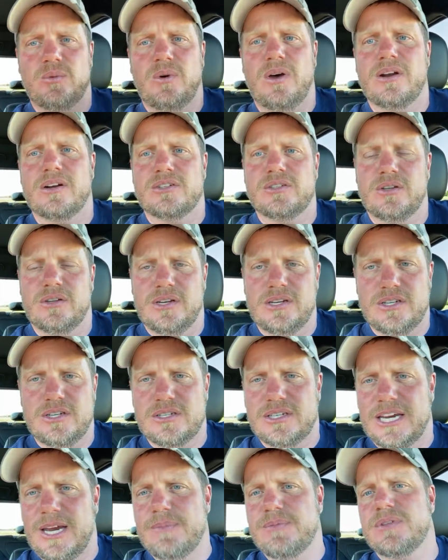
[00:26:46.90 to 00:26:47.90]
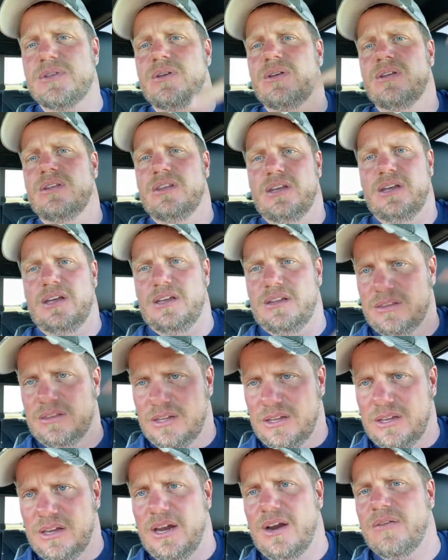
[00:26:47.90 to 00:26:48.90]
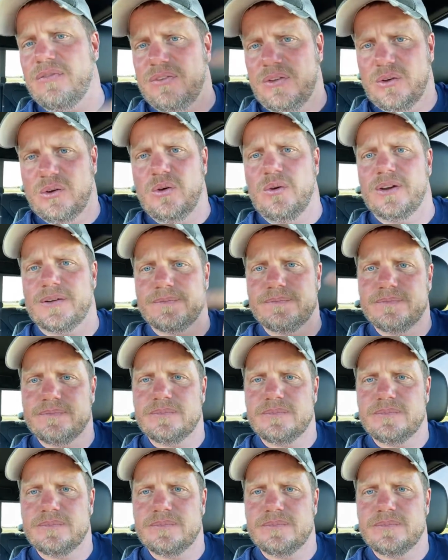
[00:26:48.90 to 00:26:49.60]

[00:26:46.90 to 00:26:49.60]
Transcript: water, so it just keeps the, the, the airflow going.